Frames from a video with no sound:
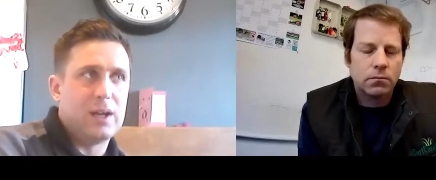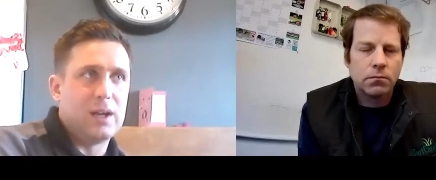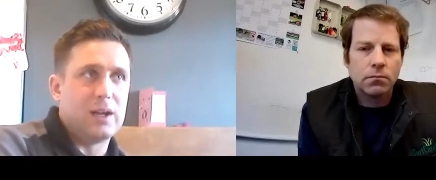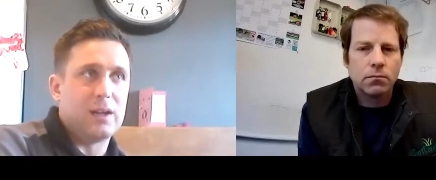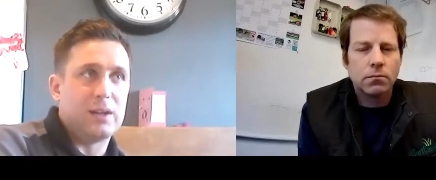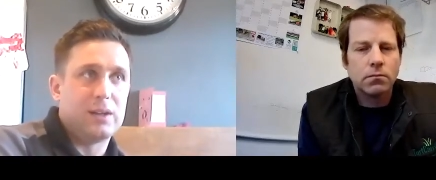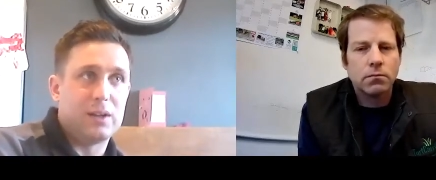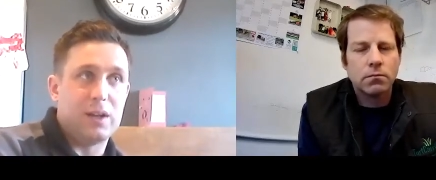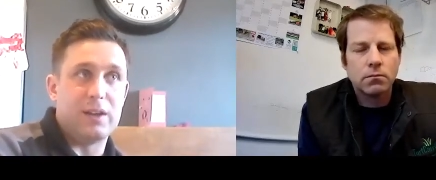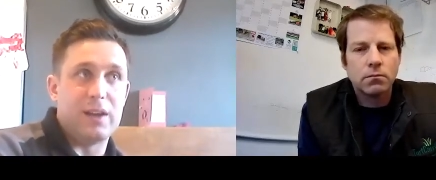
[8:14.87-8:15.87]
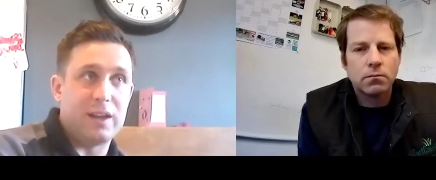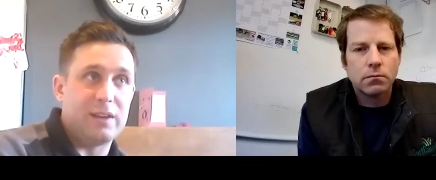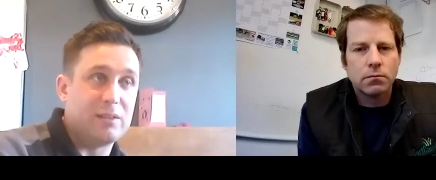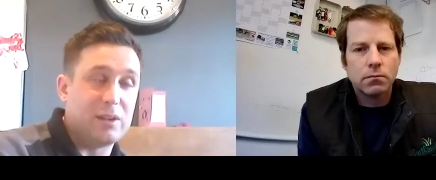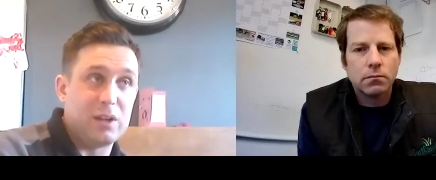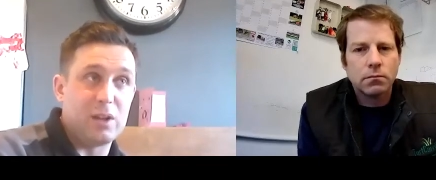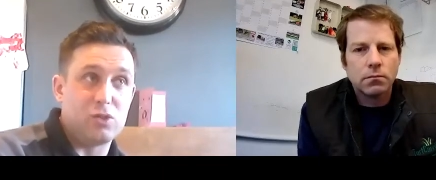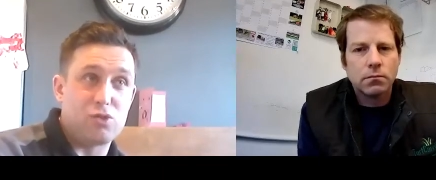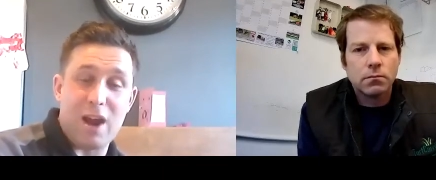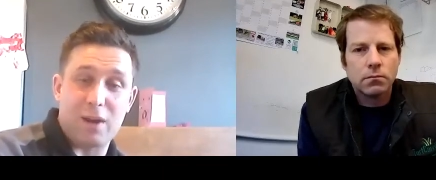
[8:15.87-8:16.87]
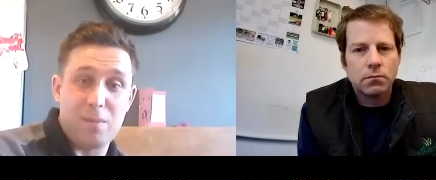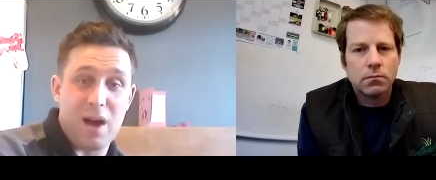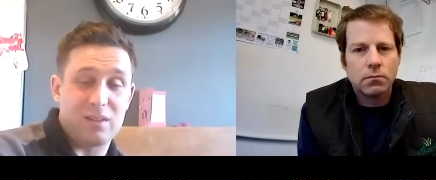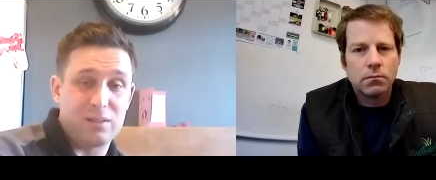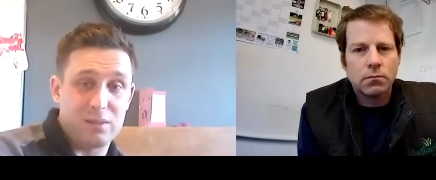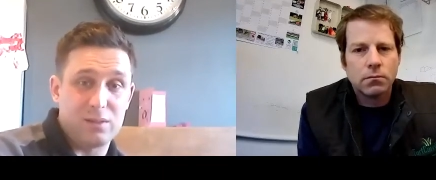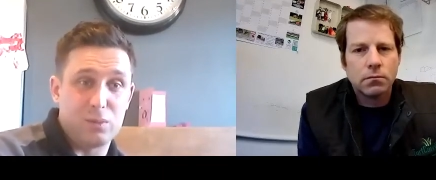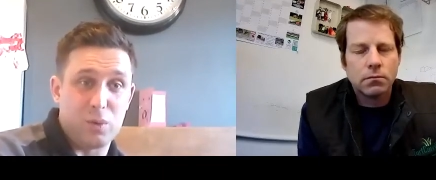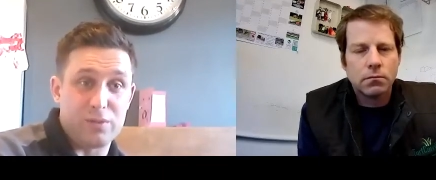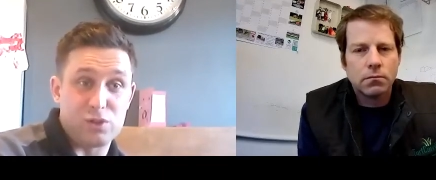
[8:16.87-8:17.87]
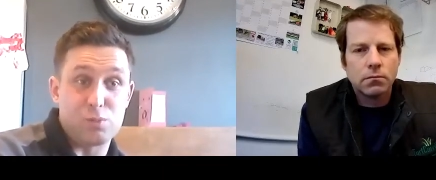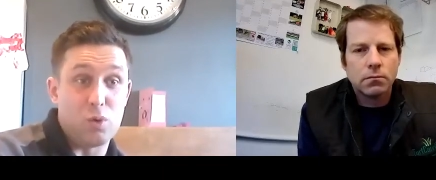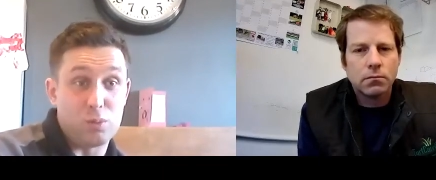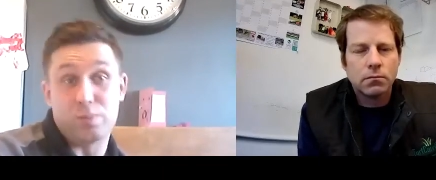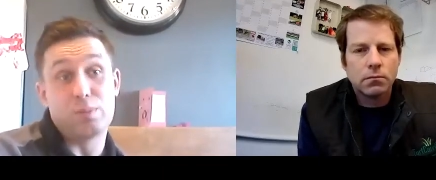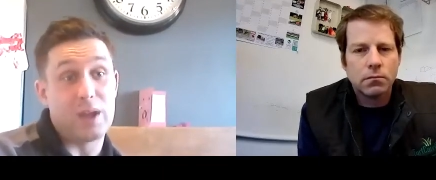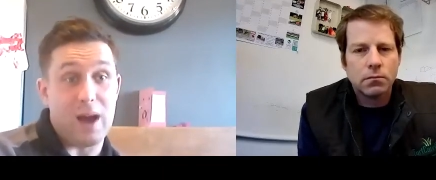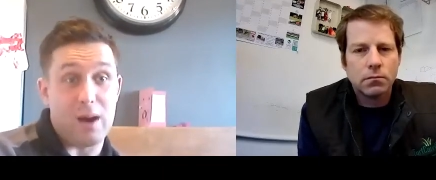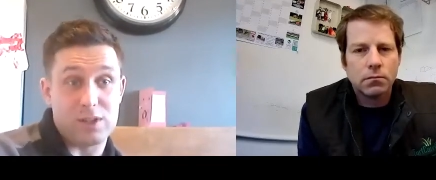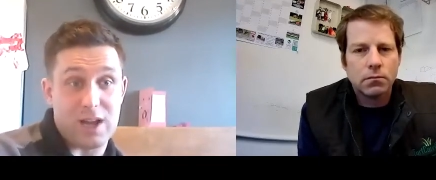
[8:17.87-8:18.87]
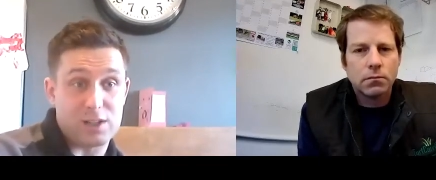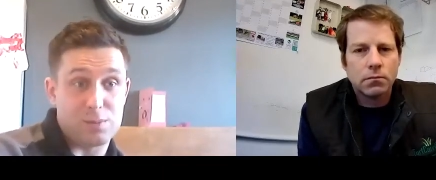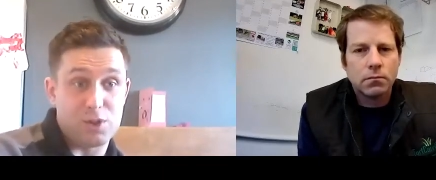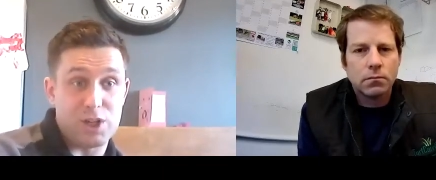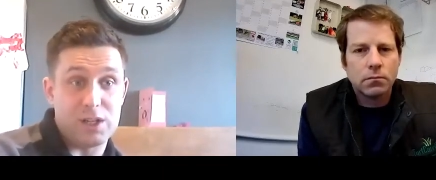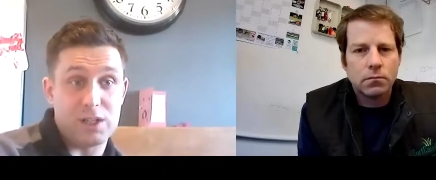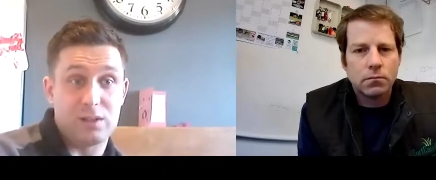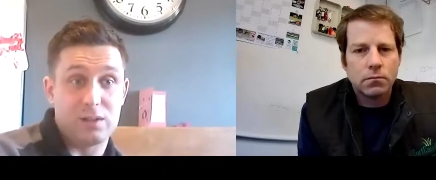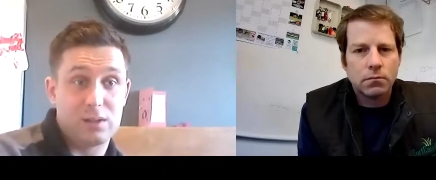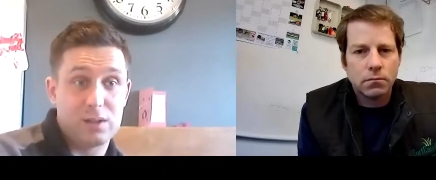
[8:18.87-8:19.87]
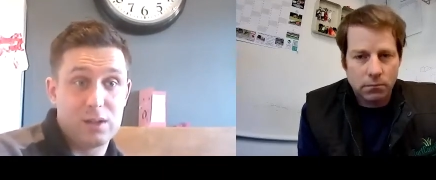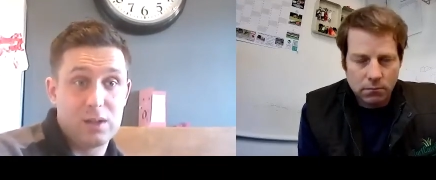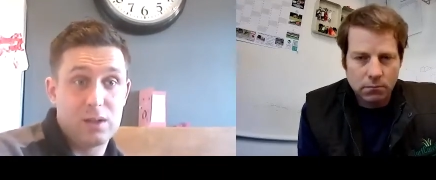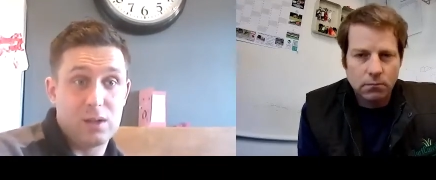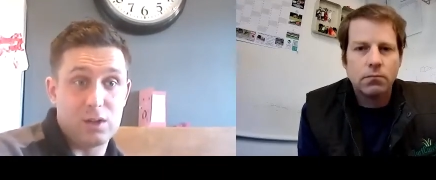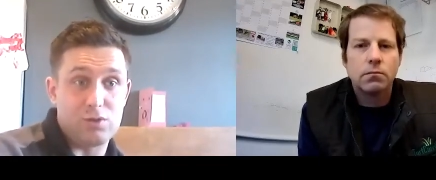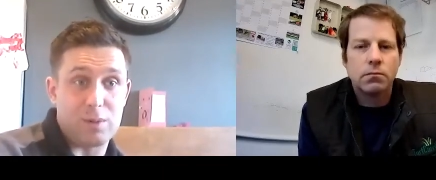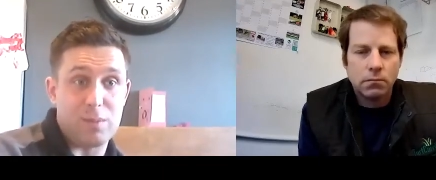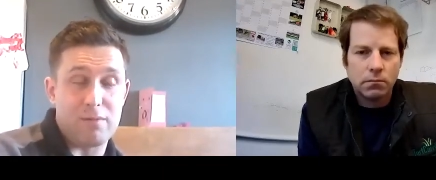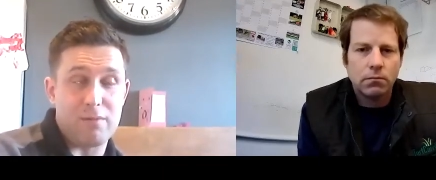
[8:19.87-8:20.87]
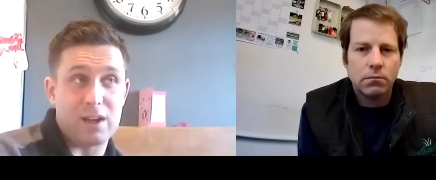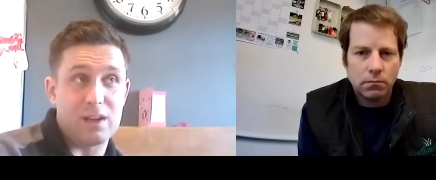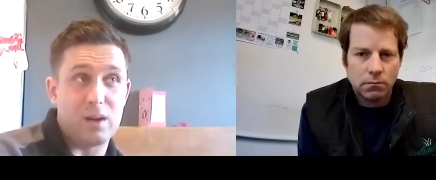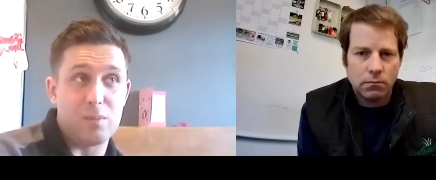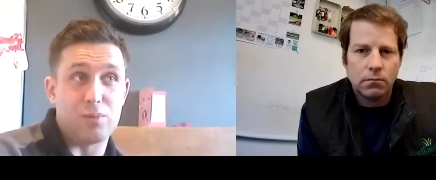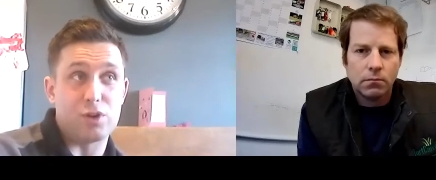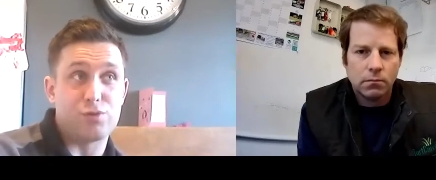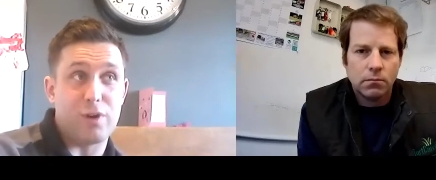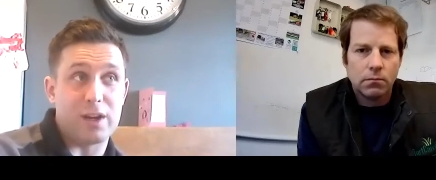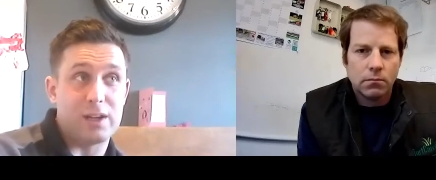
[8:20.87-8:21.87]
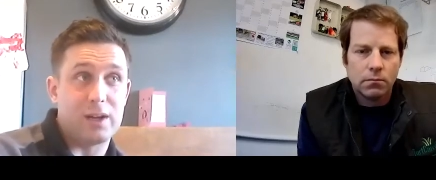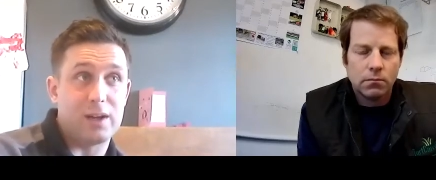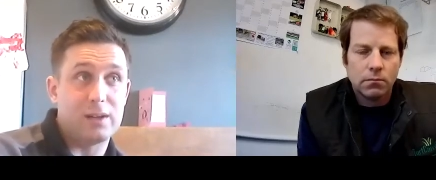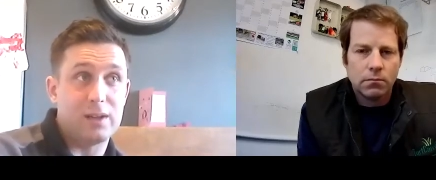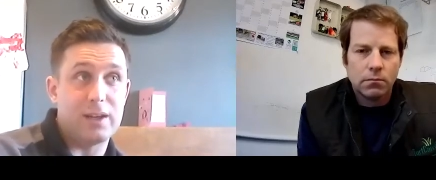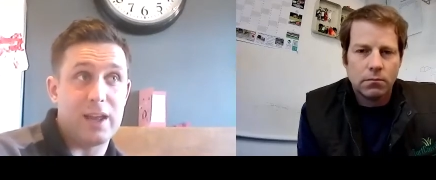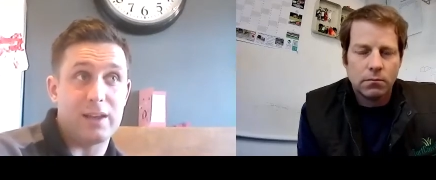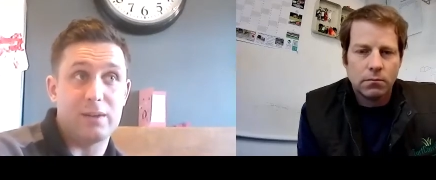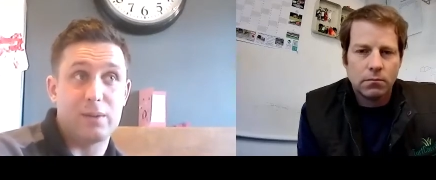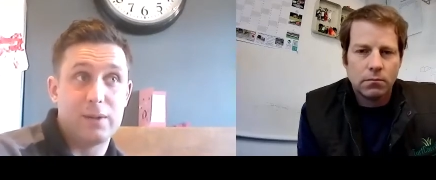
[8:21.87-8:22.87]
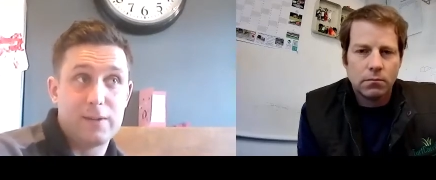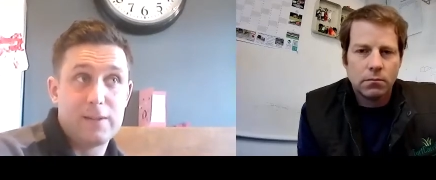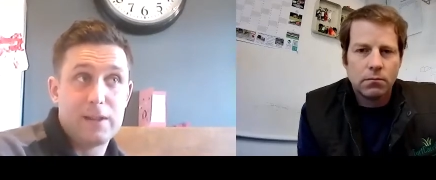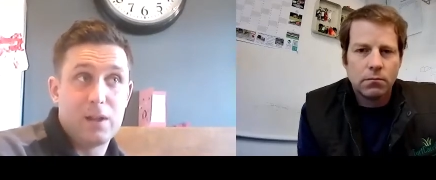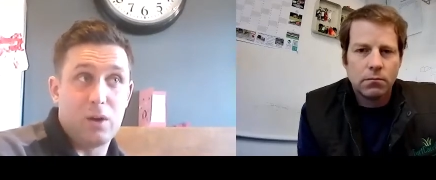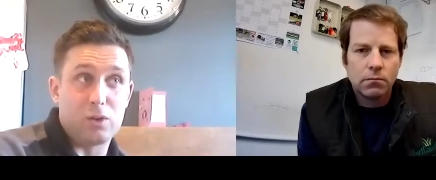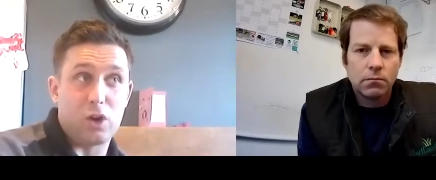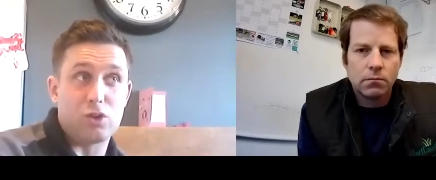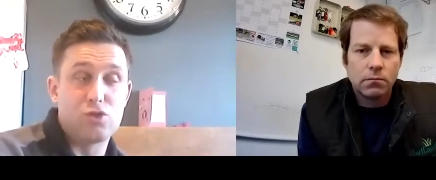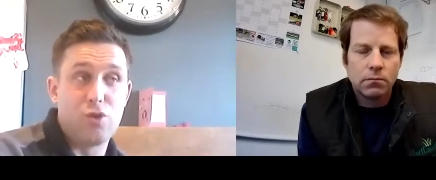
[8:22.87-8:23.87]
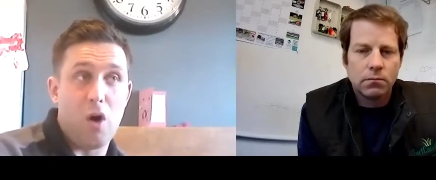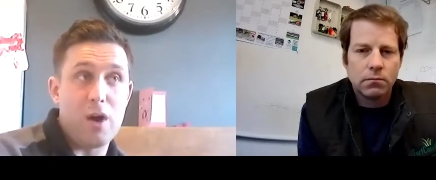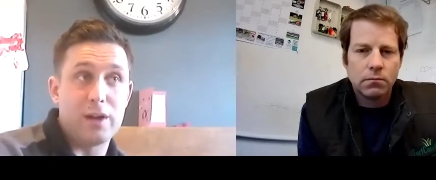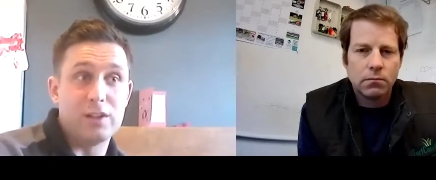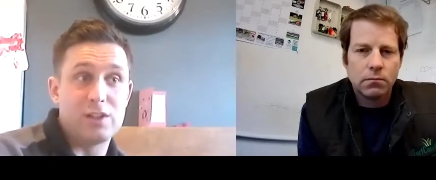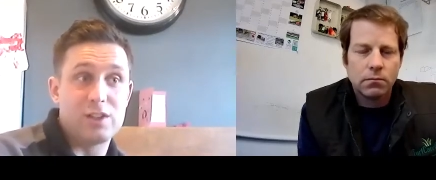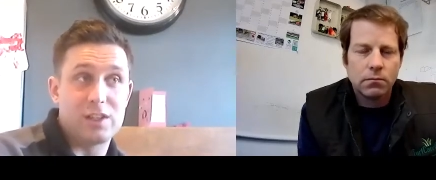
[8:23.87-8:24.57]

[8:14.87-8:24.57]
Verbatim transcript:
Speaker 1: uh, and then drag mat with a small Countax machine, drag mat regular and brush regular. And then I, I try and